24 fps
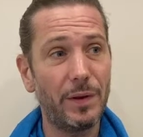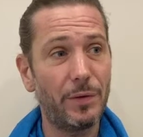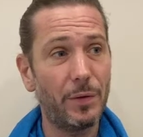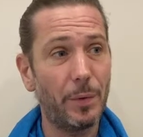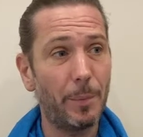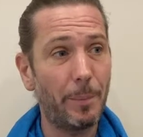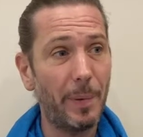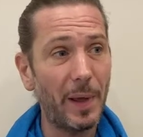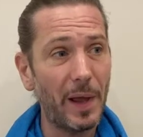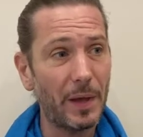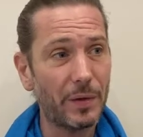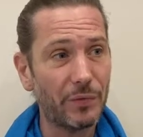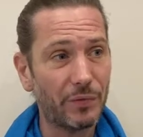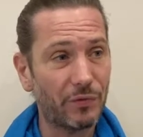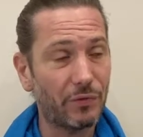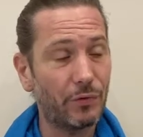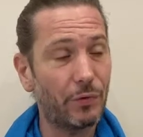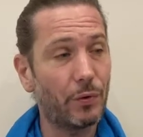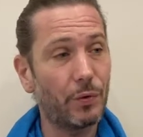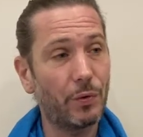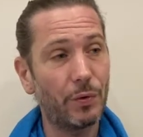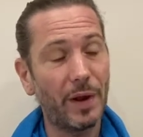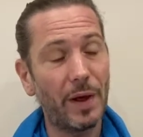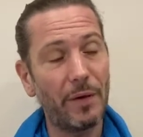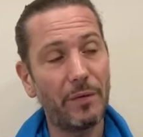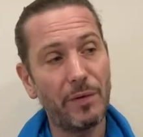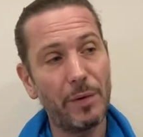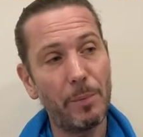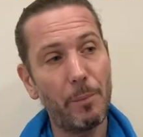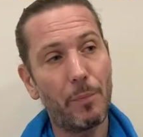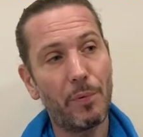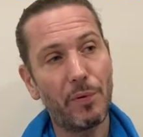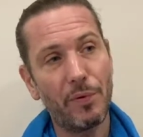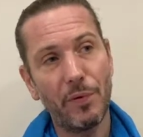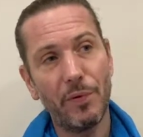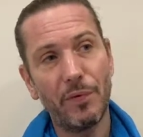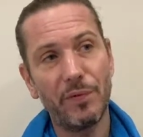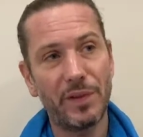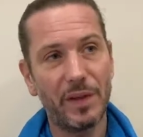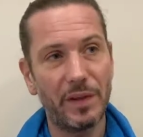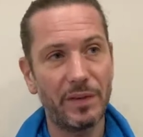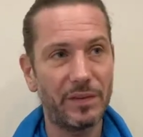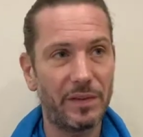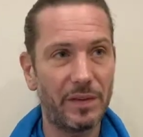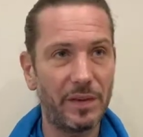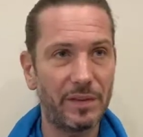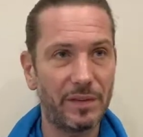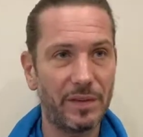your best, you could have improved
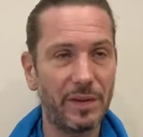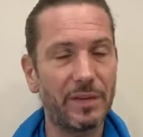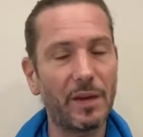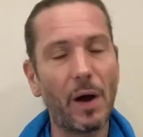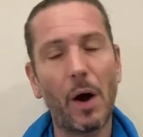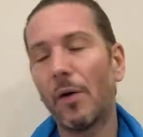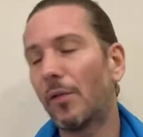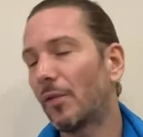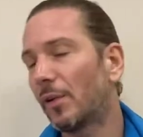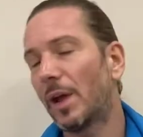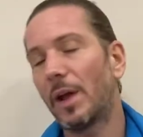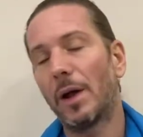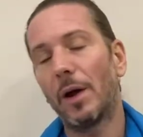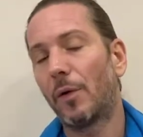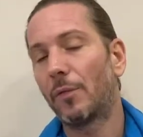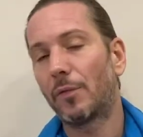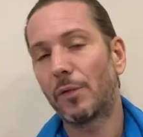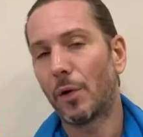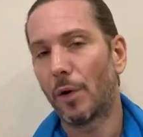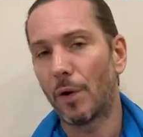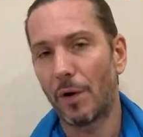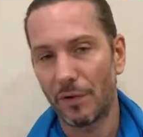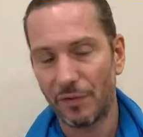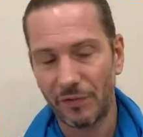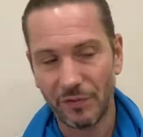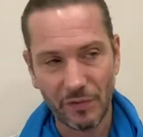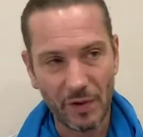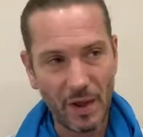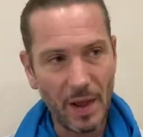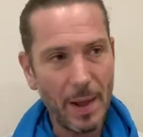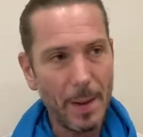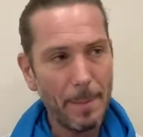this, okay, of course.